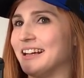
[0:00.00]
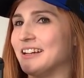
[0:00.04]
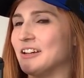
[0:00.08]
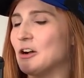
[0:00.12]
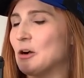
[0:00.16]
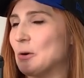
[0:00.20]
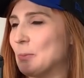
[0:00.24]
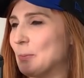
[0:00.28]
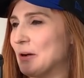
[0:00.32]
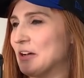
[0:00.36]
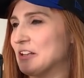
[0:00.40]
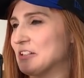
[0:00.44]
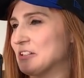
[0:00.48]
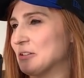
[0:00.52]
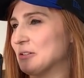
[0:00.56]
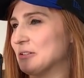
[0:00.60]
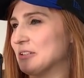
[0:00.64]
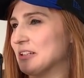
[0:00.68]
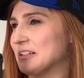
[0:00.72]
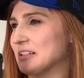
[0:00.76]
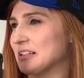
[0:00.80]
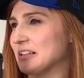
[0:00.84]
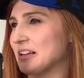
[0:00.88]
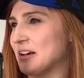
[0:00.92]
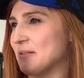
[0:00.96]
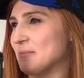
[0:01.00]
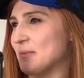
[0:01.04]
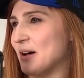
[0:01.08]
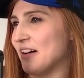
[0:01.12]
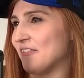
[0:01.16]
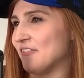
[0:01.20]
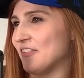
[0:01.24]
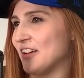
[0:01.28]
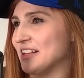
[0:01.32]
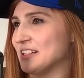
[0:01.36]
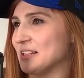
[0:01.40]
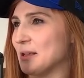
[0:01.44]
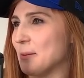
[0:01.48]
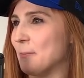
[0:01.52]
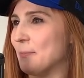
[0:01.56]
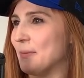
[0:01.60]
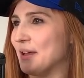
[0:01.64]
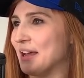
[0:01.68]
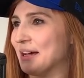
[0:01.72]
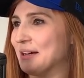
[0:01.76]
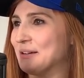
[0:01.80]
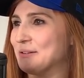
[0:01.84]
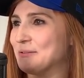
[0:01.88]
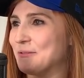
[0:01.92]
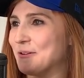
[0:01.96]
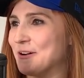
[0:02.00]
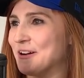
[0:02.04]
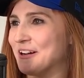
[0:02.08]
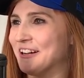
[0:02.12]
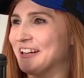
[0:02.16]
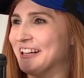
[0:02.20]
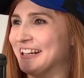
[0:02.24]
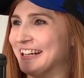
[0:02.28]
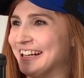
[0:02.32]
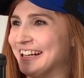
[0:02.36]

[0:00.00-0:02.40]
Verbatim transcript: I hope hustle doesn't come off as a bad word,